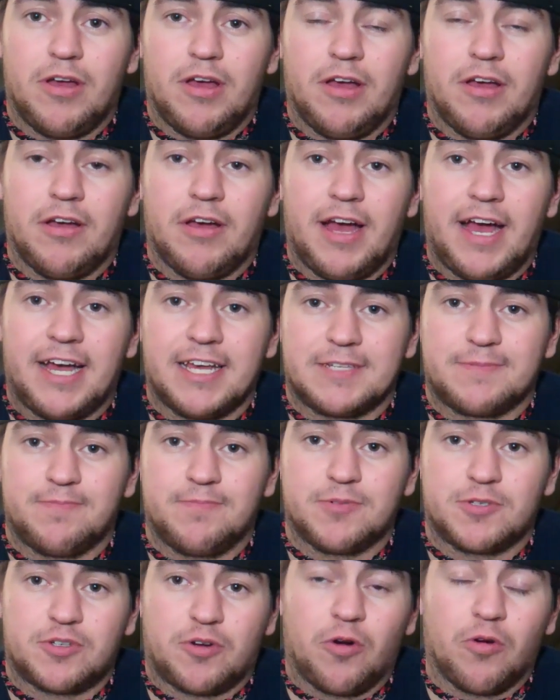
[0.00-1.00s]

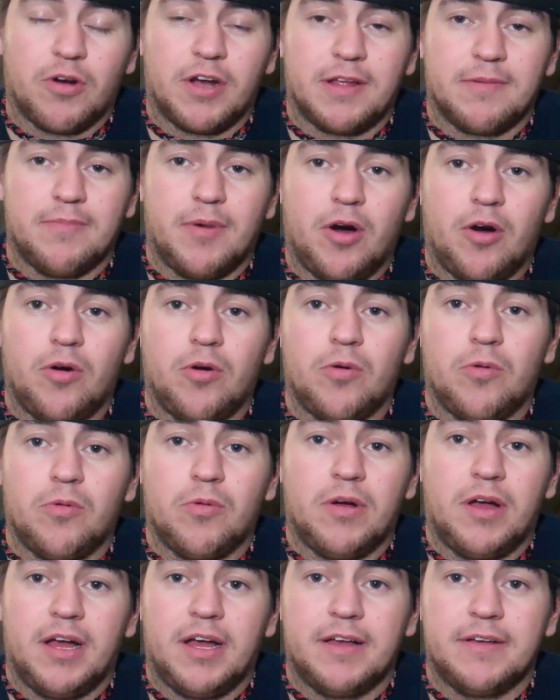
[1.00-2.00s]
highest scoring
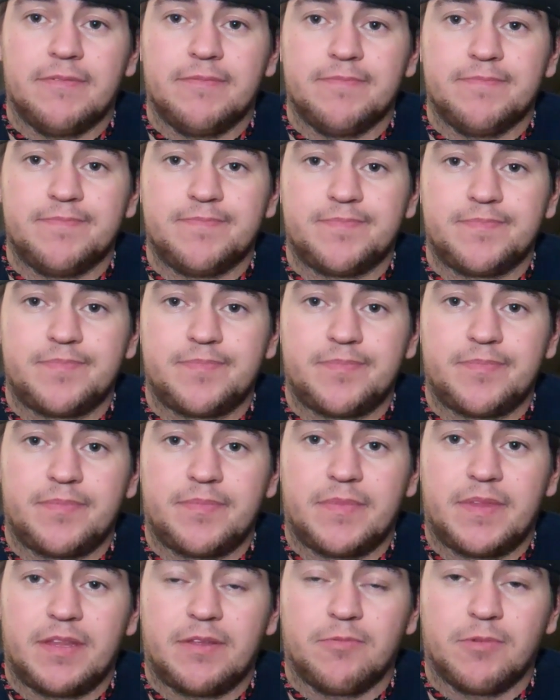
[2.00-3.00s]
bowl
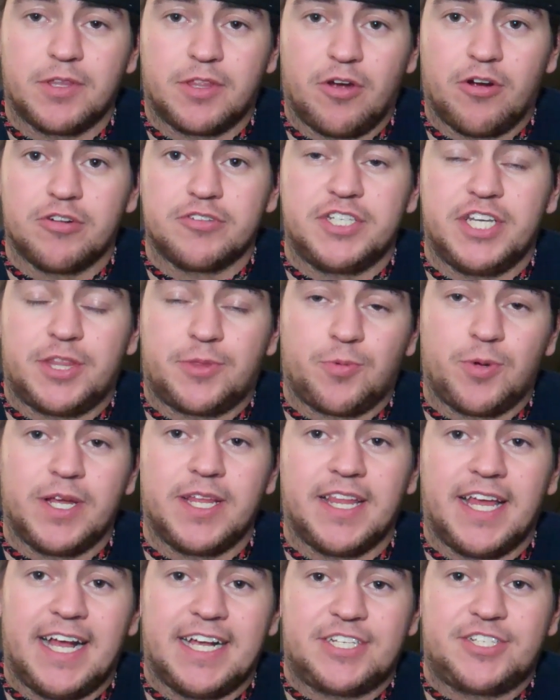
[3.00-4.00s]
with
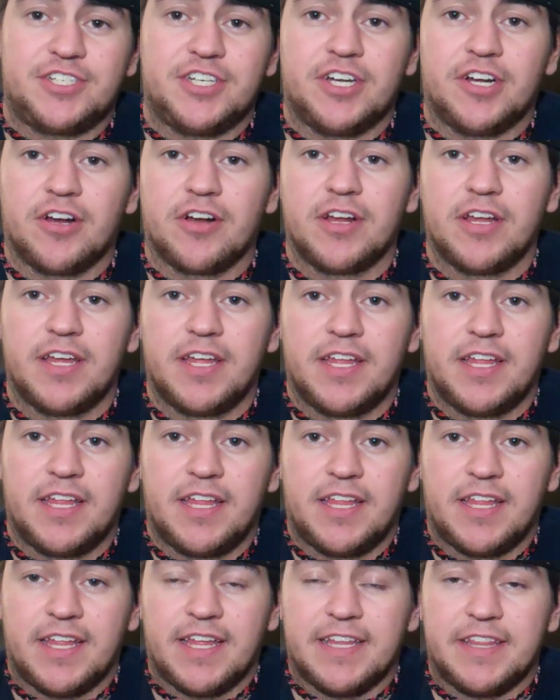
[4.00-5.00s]
RG3 last year
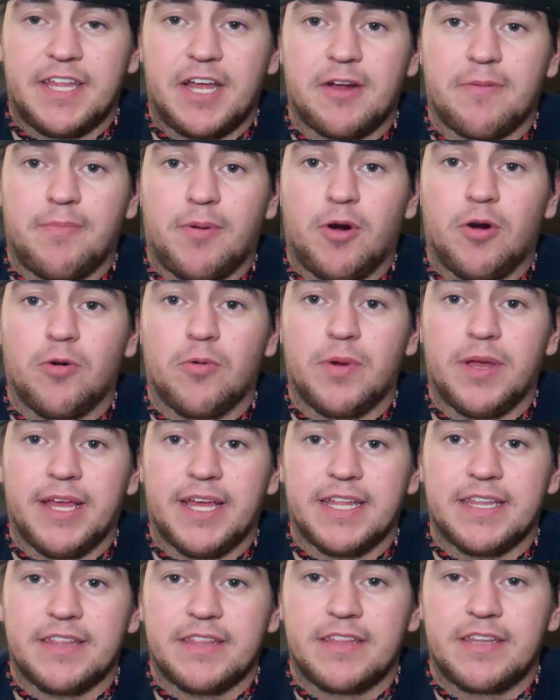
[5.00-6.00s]
in their bowl
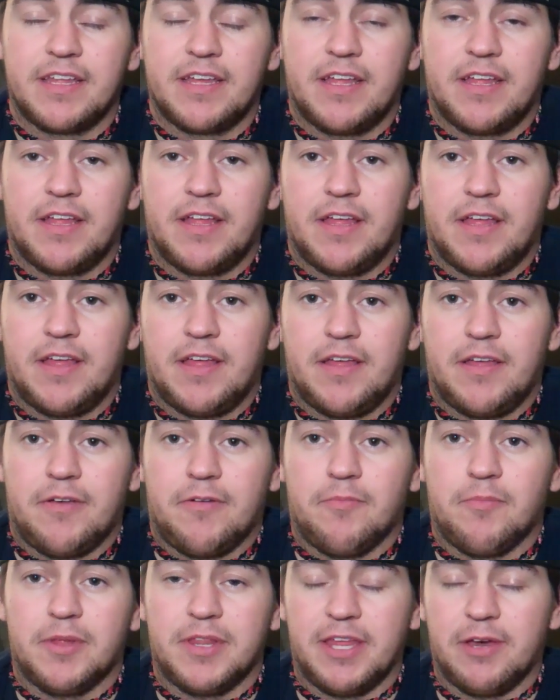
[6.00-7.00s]
win.
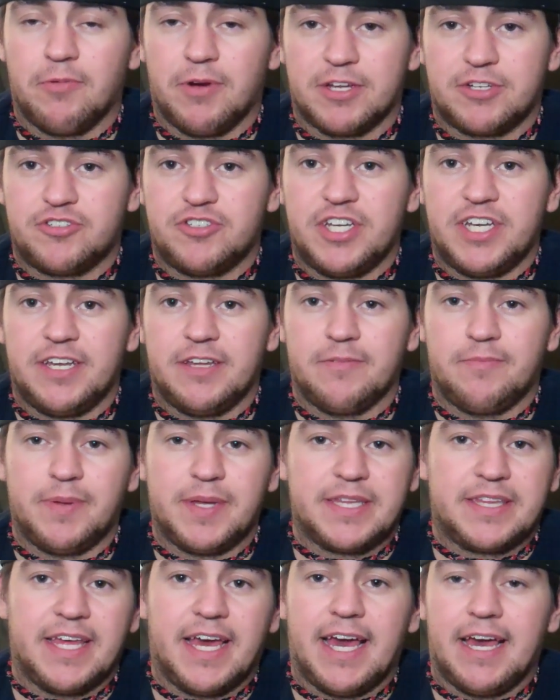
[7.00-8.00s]
But then West Virginia
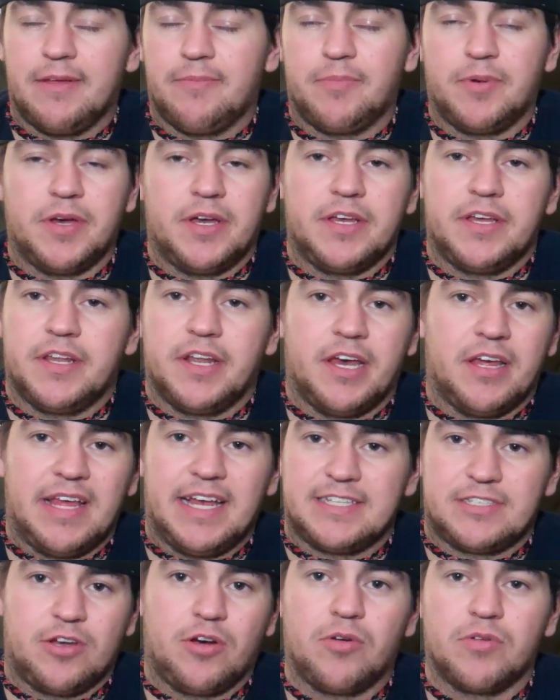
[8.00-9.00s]
beat that, but,
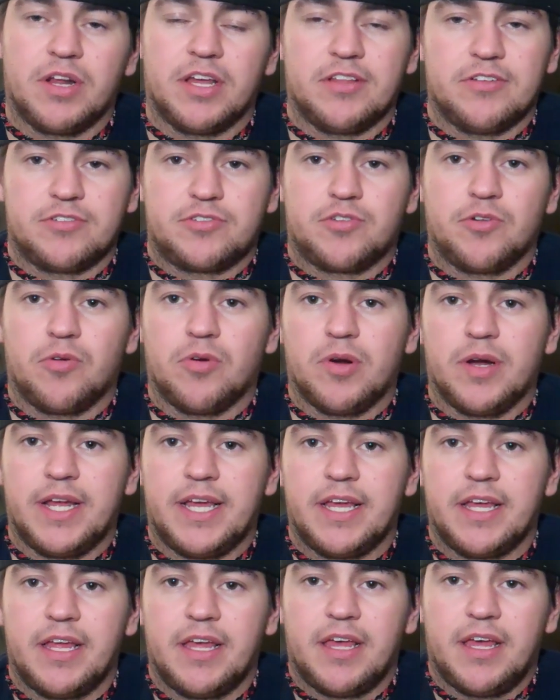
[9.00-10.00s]
that's a whole other
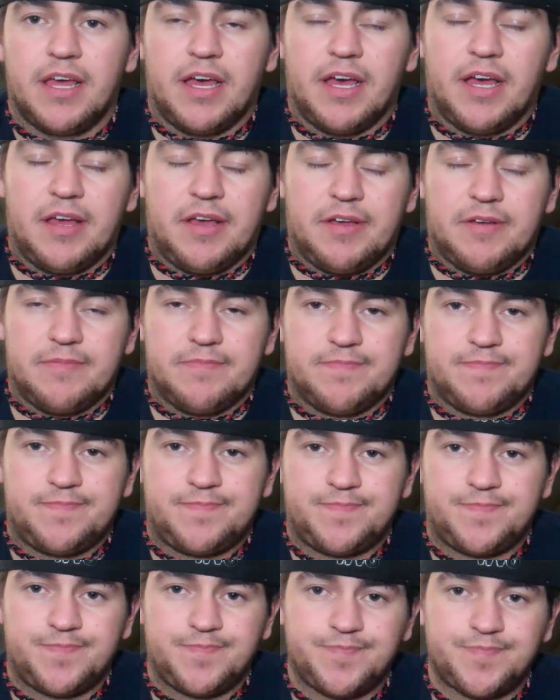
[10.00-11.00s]
story.
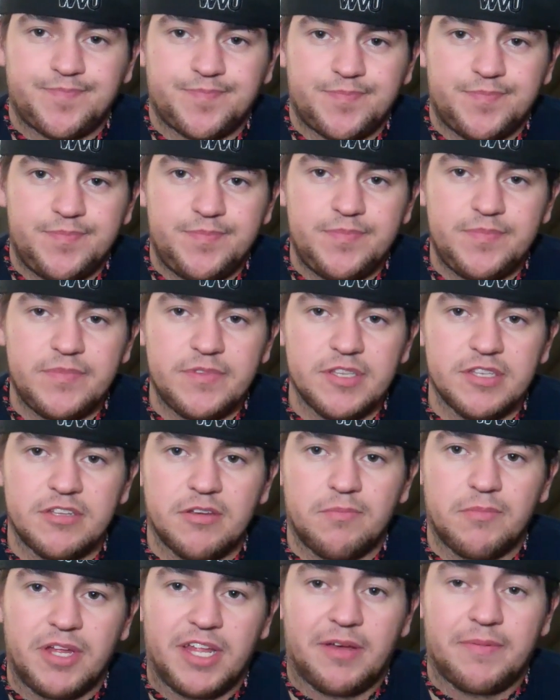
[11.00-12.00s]

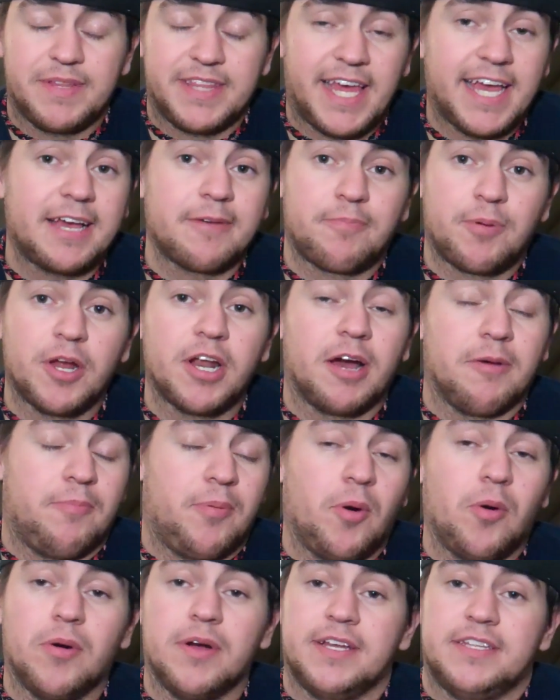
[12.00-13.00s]
They can put up
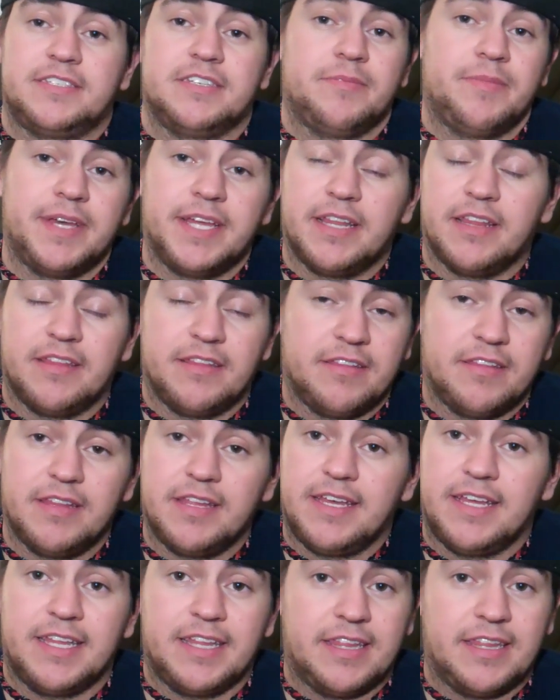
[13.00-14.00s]
points.
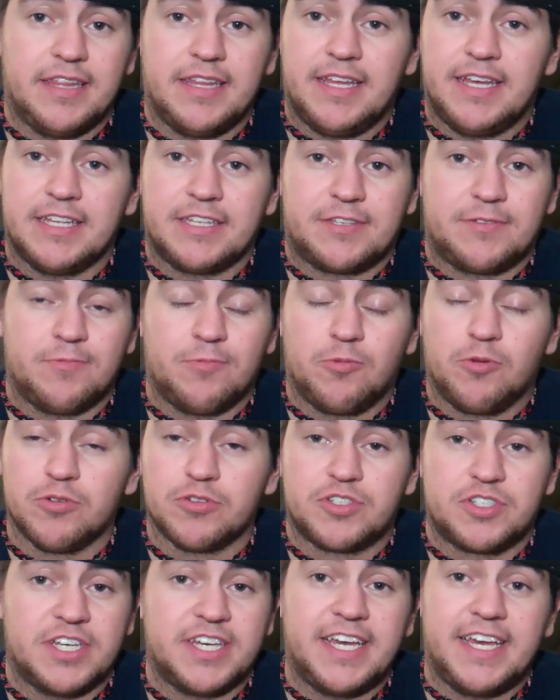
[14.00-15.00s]
We'll
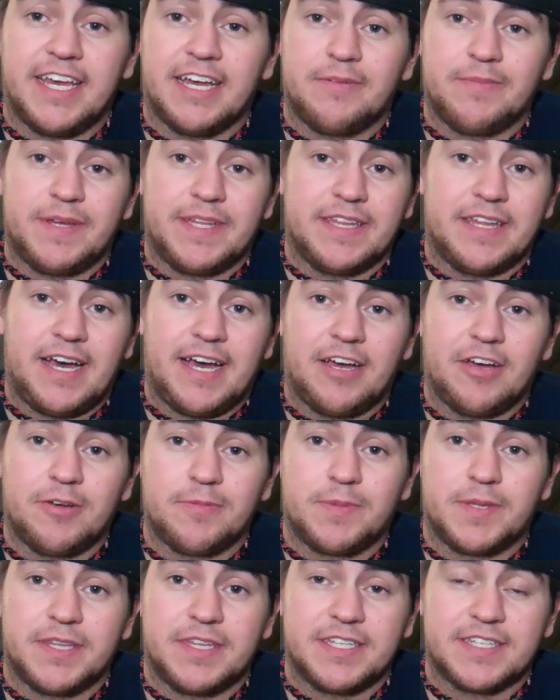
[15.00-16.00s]
see. I
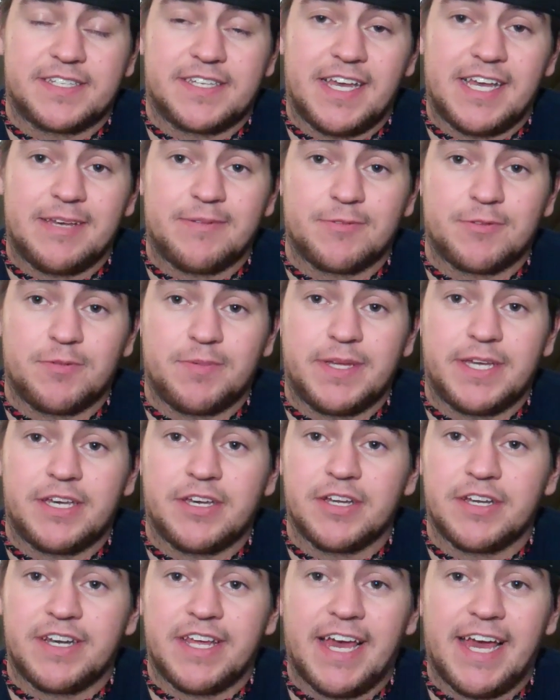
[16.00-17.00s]
hope that this game's going to be
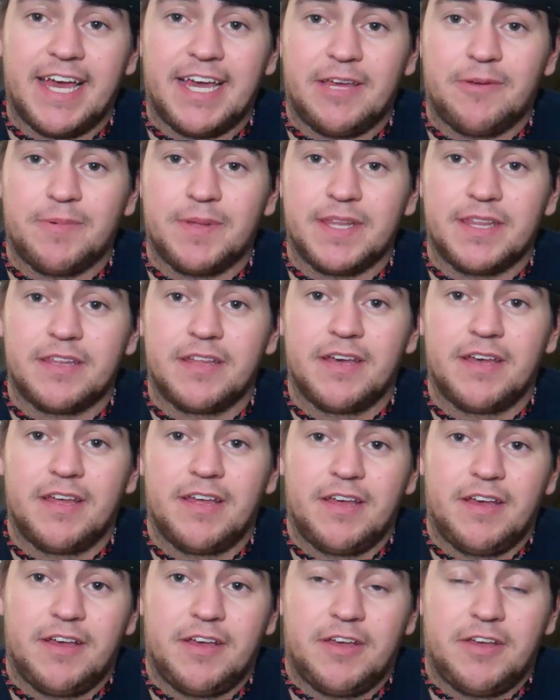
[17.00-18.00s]
a good game.
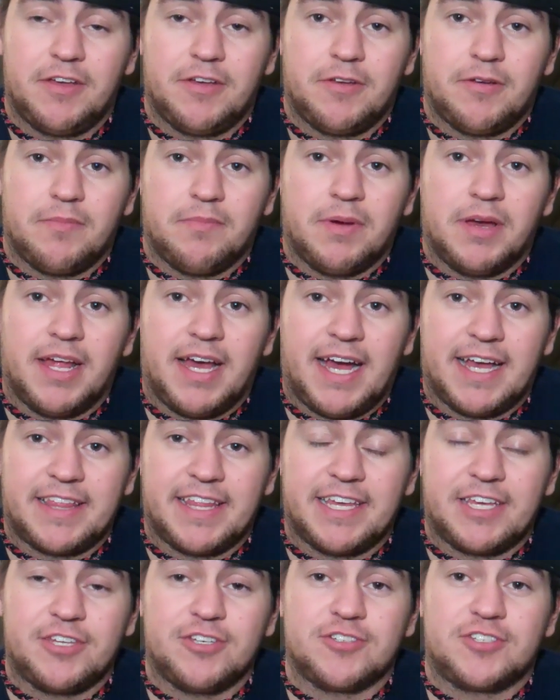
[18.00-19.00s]
But I
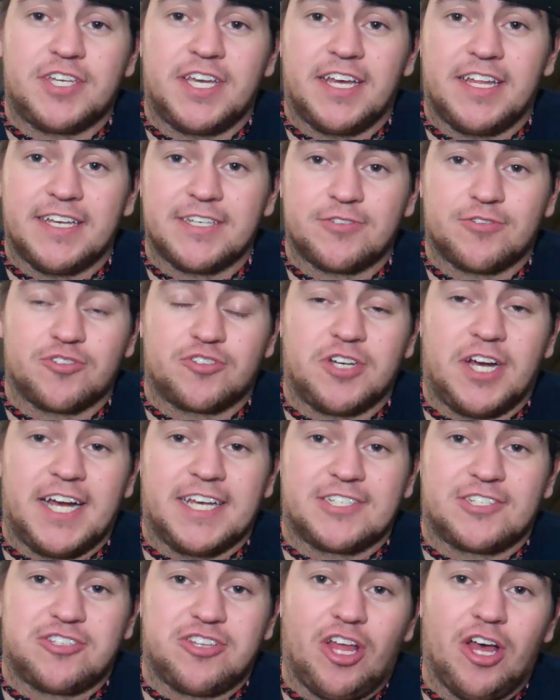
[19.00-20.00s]
think UCLA's going to try
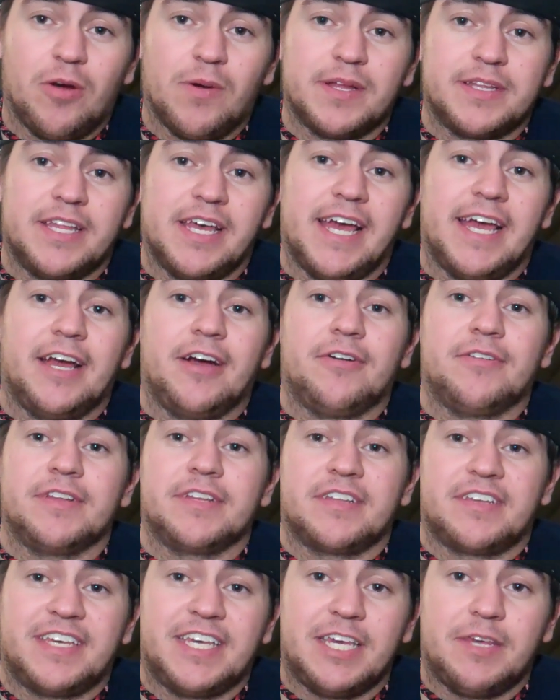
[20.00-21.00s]
to slow it down
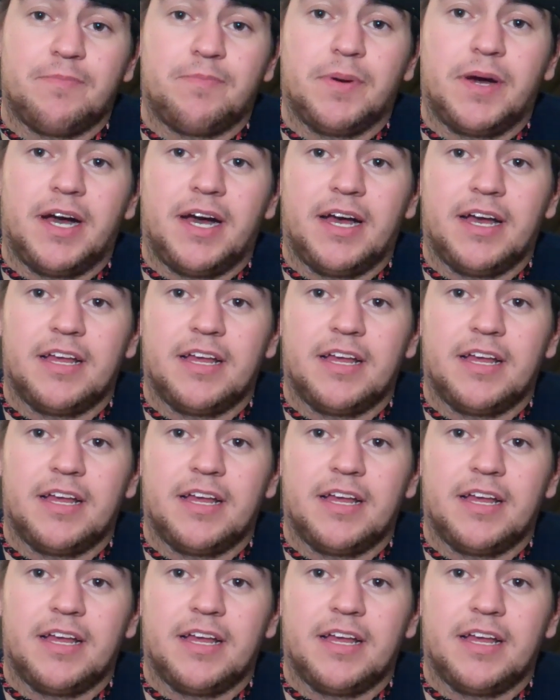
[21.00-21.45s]
and keep